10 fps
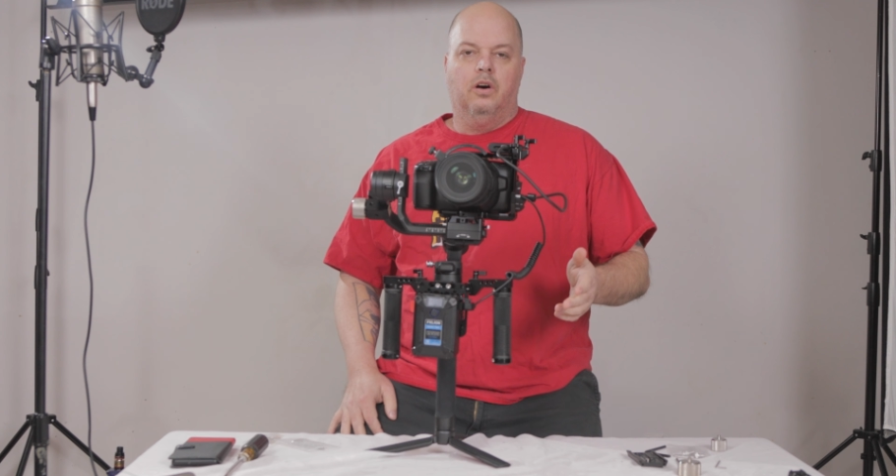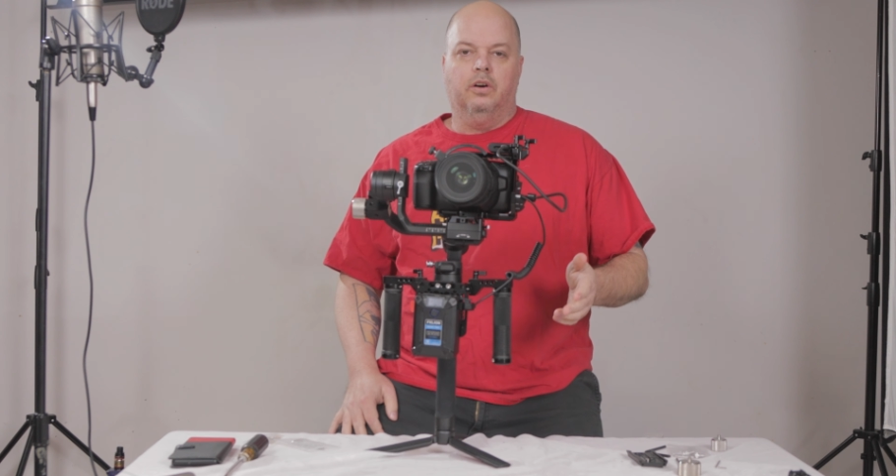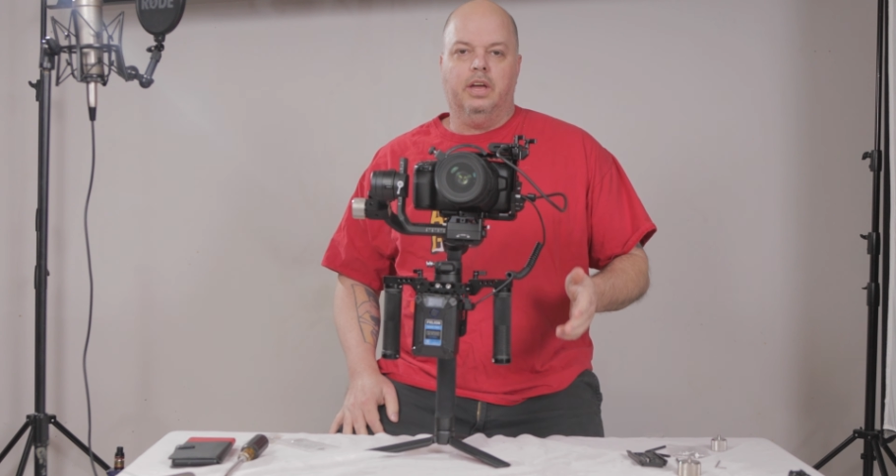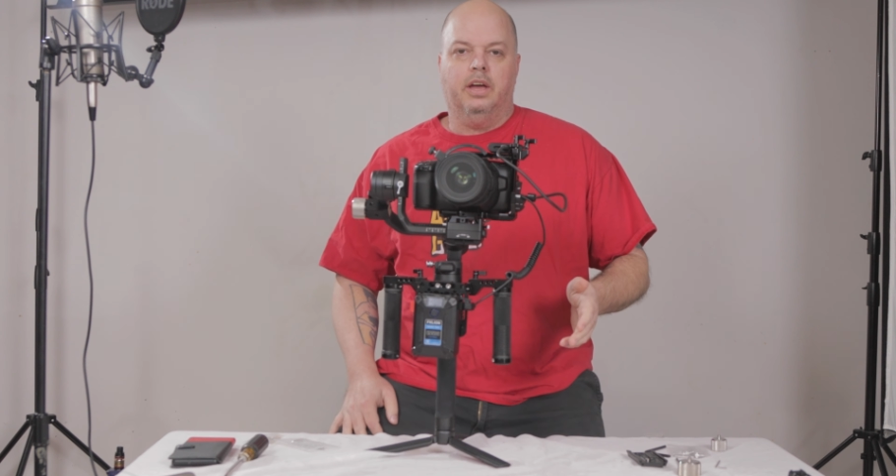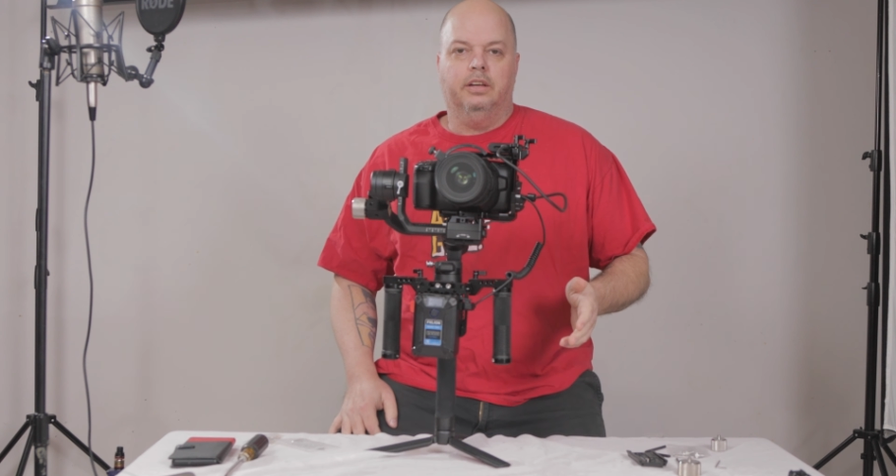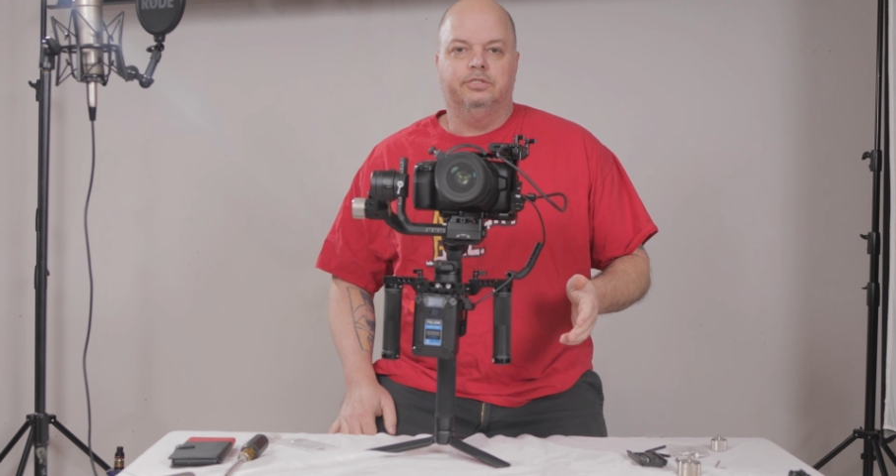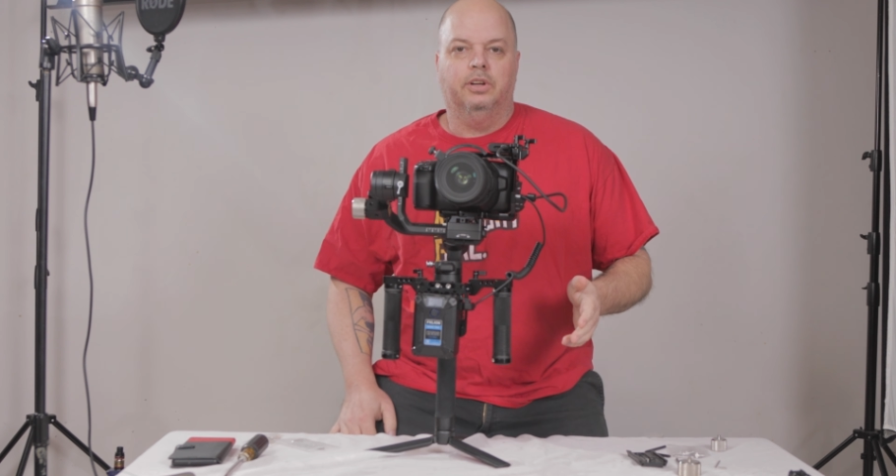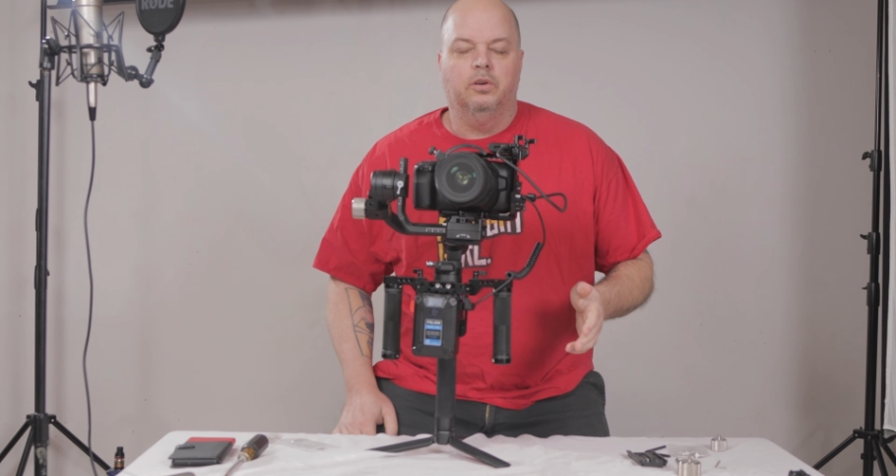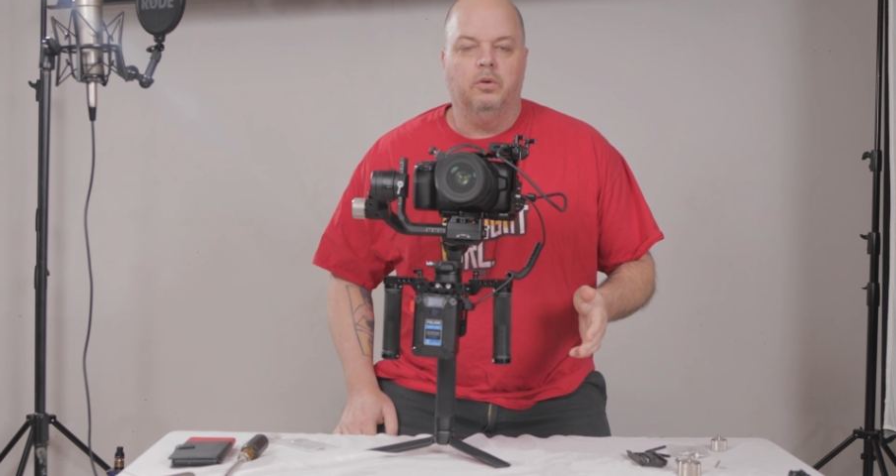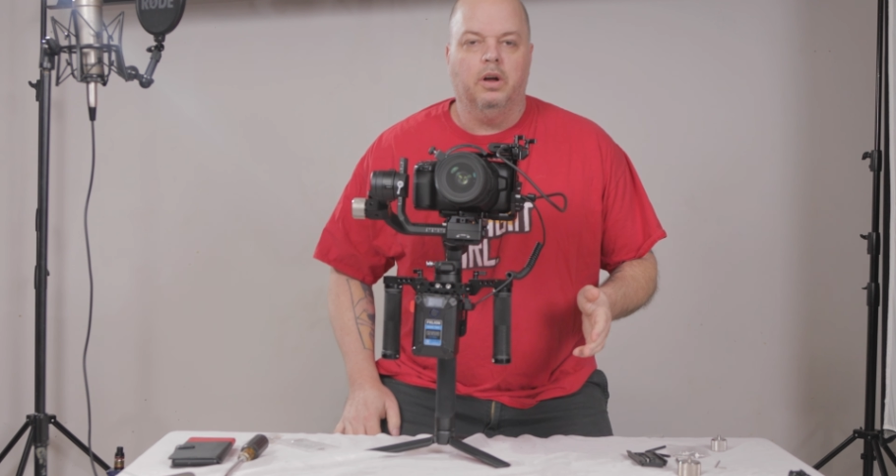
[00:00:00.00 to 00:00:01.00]
Okay,
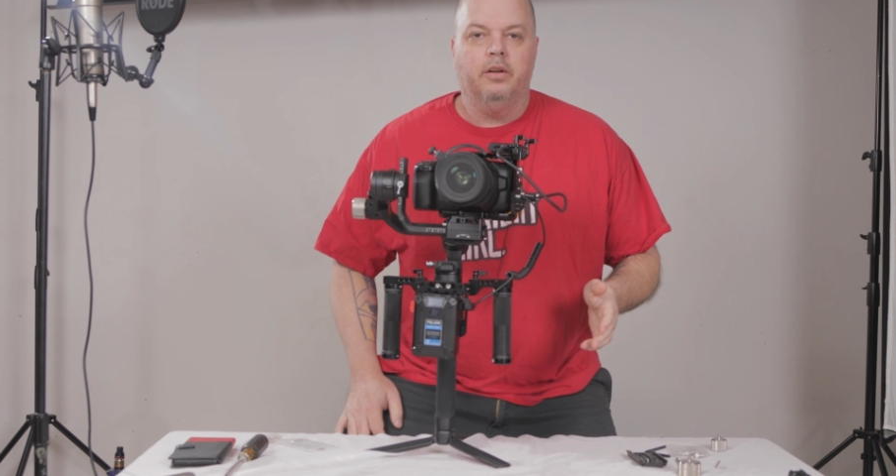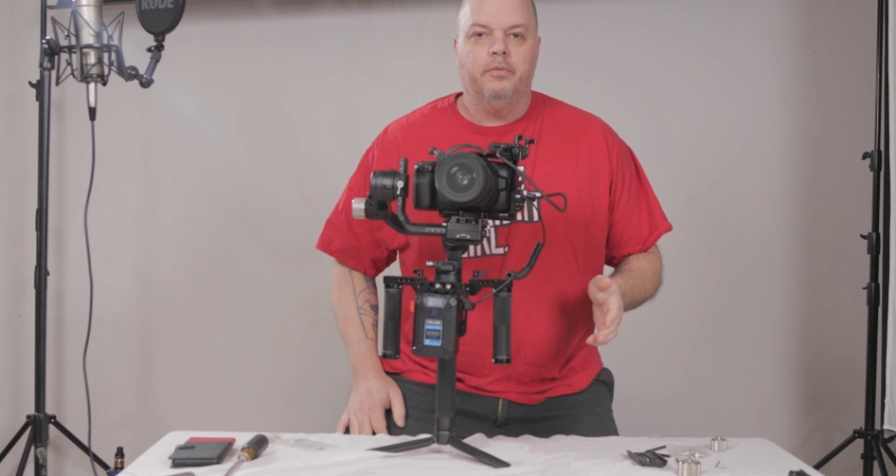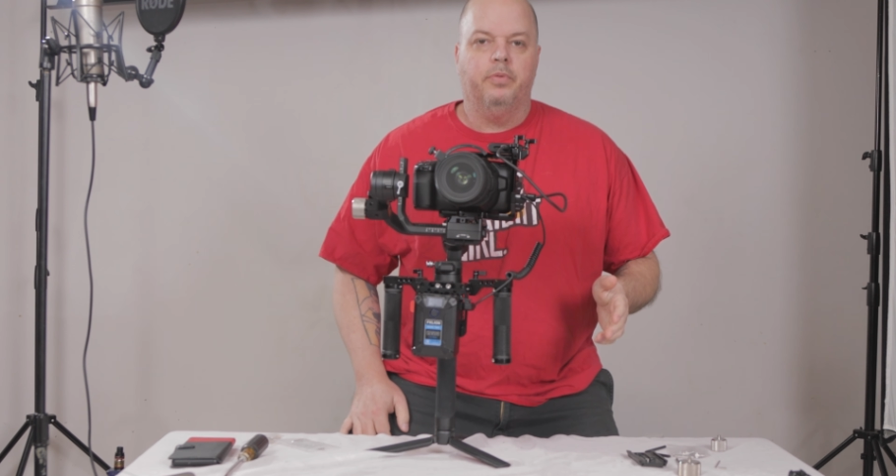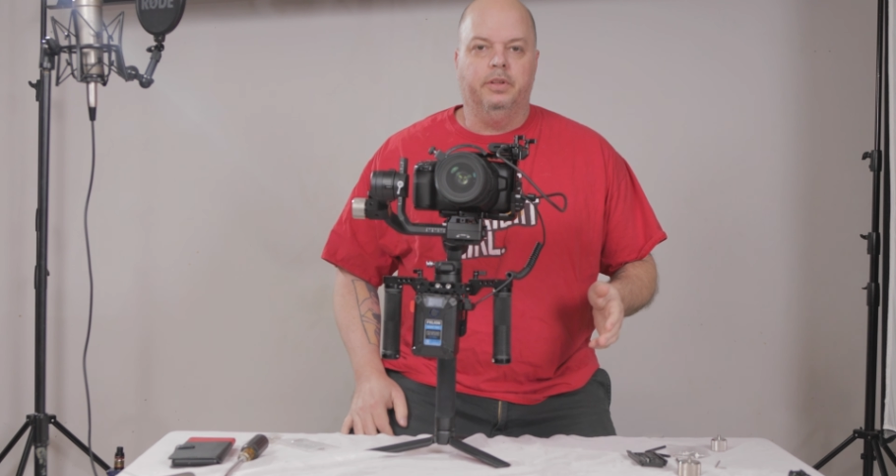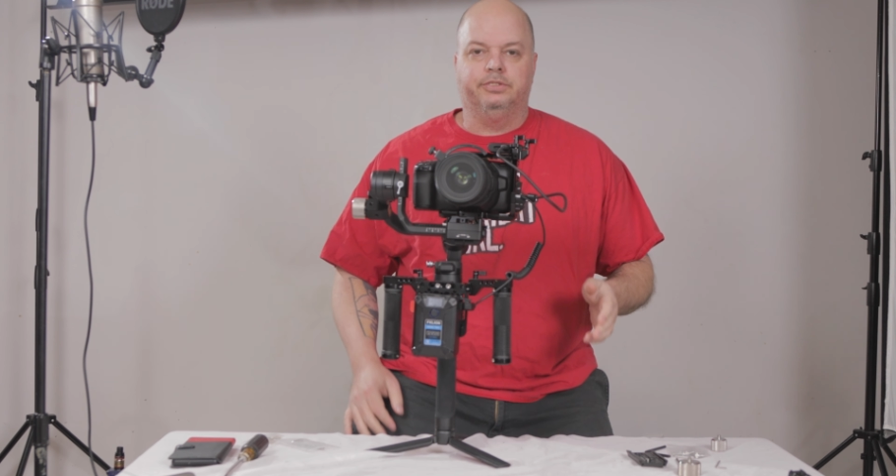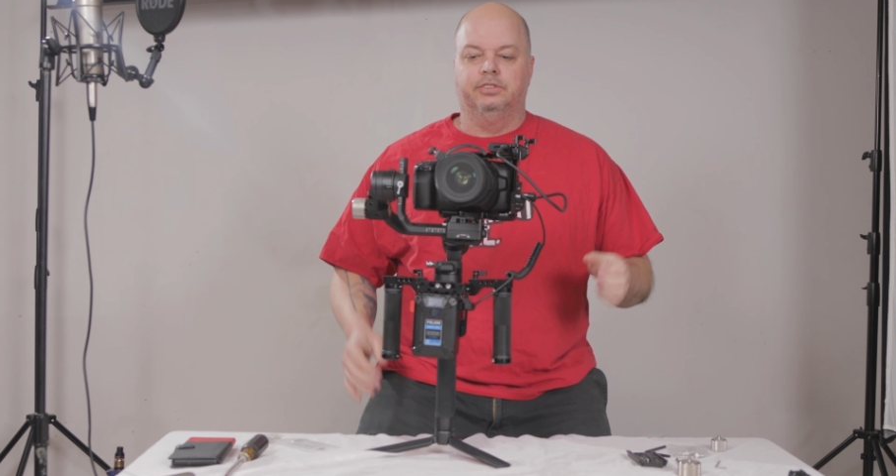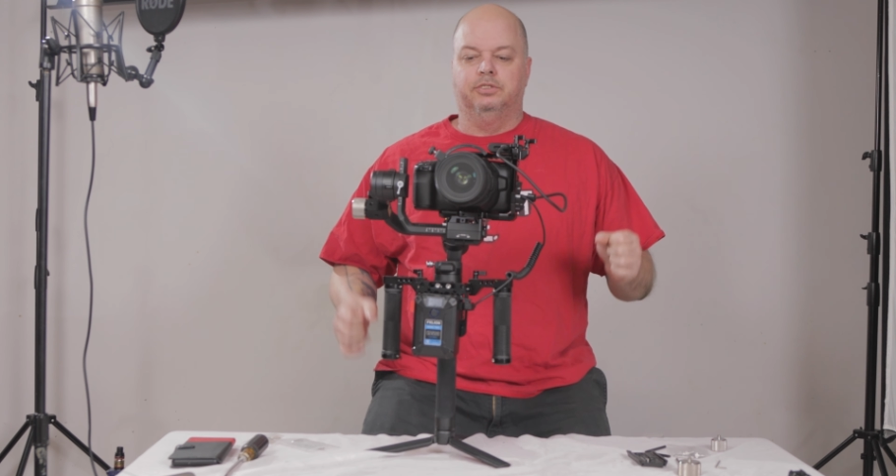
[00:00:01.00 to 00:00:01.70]
so this